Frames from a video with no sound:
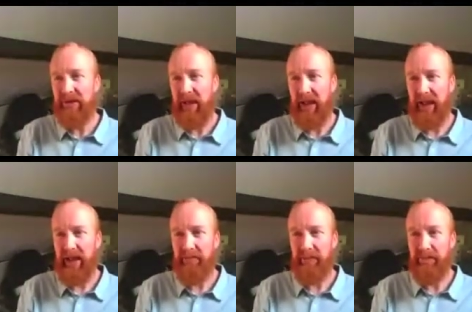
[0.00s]

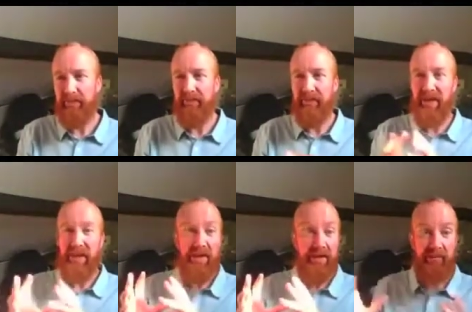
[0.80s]

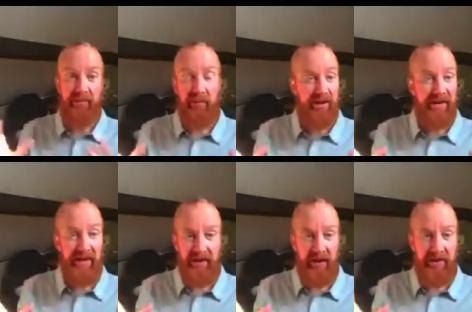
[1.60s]
Springwise
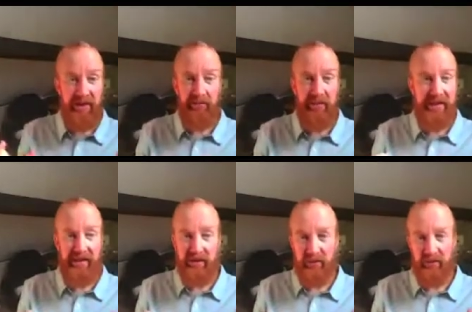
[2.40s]
is an
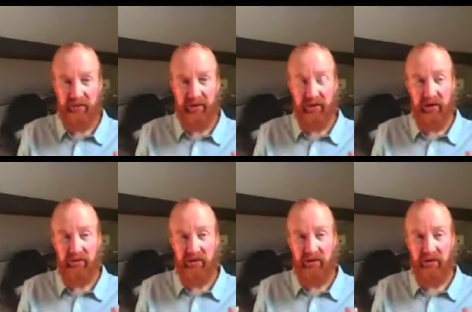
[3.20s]
amazing source that
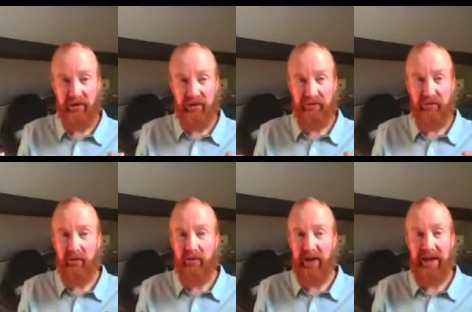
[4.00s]
goes and looks
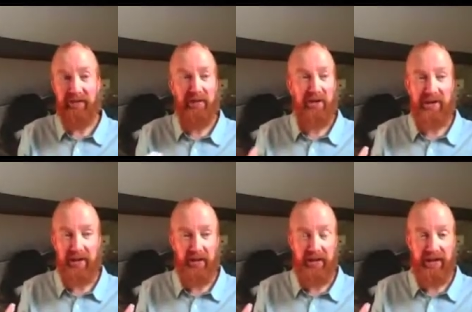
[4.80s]
for innovative
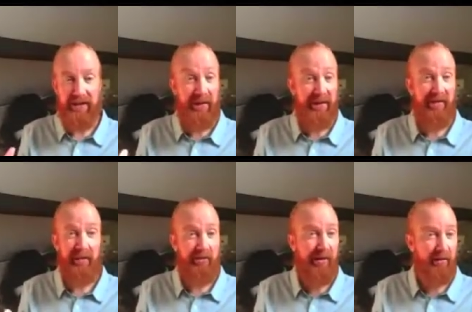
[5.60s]
ideas being
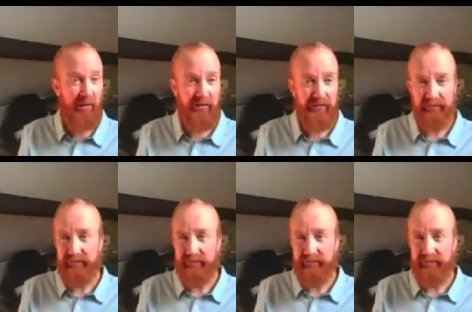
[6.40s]
developed around the world.